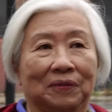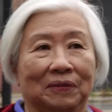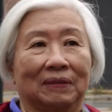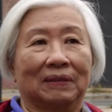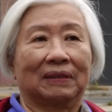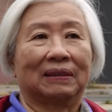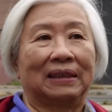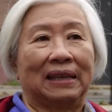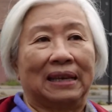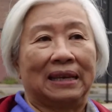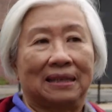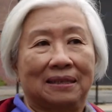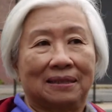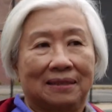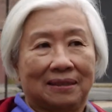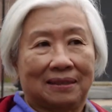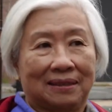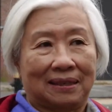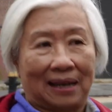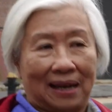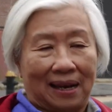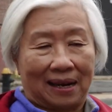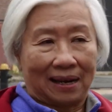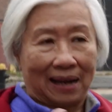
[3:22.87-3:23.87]

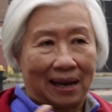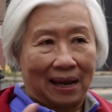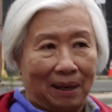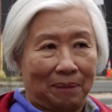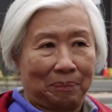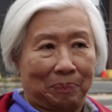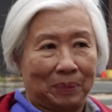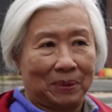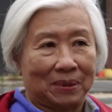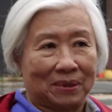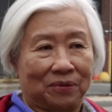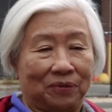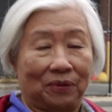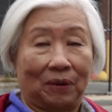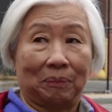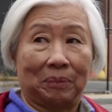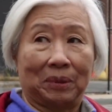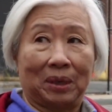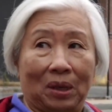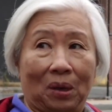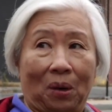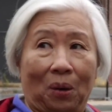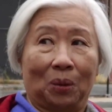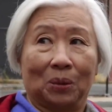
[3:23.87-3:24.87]
things that happened
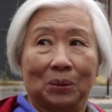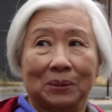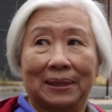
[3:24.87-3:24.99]
from the old